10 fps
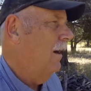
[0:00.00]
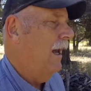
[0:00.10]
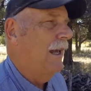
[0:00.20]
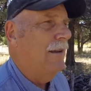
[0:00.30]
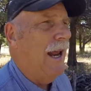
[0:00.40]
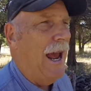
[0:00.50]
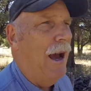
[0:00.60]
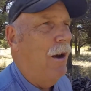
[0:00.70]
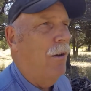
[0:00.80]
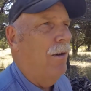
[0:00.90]
And
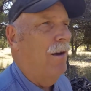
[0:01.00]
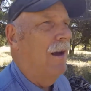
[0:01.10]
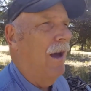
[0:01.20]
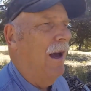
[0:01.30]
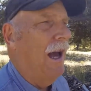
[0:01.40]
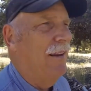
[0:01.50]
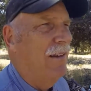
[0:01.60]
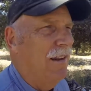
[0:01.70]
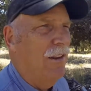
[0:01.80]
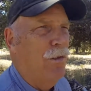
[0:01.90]
now I
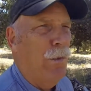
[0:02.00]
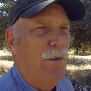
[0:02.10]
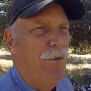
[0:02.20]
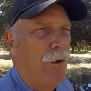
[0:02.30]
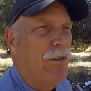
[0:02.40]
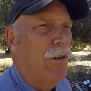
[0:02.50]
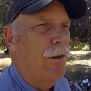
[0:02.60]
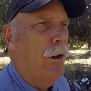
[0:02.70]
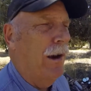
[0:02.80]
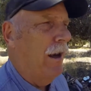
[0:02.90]
see this reversal
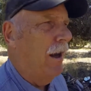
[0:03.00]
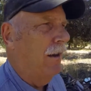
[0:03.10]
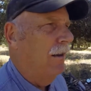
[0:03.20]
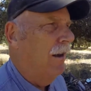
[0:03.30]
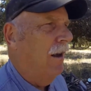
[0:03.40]
going on,